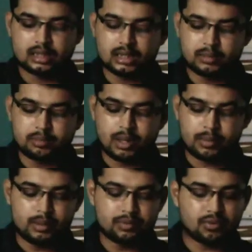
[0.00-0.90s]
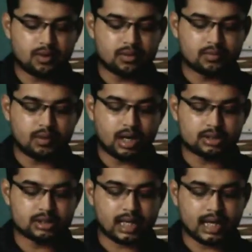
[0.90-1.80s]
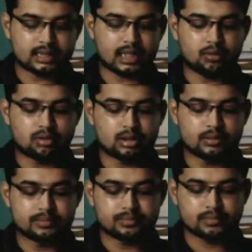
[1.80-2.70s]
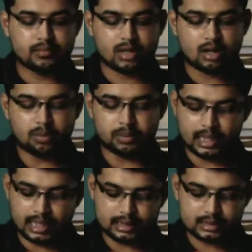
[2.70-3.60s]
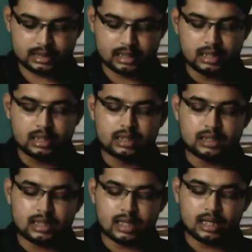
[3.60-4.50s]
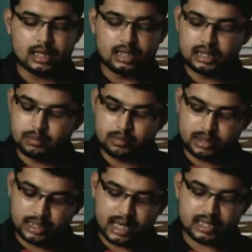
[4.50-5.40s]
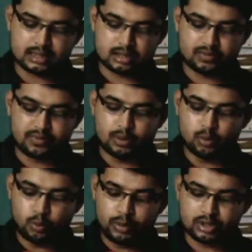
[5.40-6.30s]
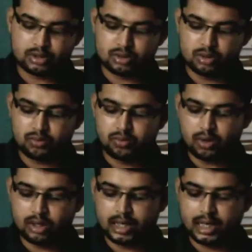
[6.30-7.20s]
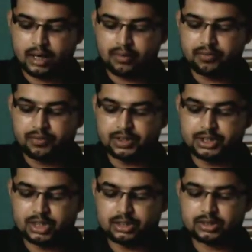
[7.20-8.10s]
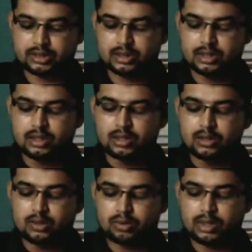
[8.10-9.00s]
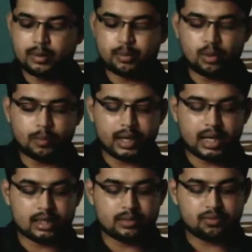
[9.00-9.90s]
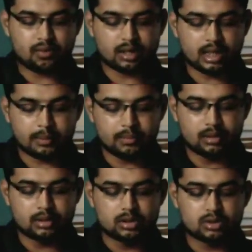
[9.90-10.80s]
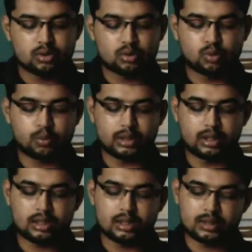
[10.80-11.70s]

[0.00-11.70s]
The baby birds hatch out of the legs. It takes few weeks for their feathers to develop and for them to be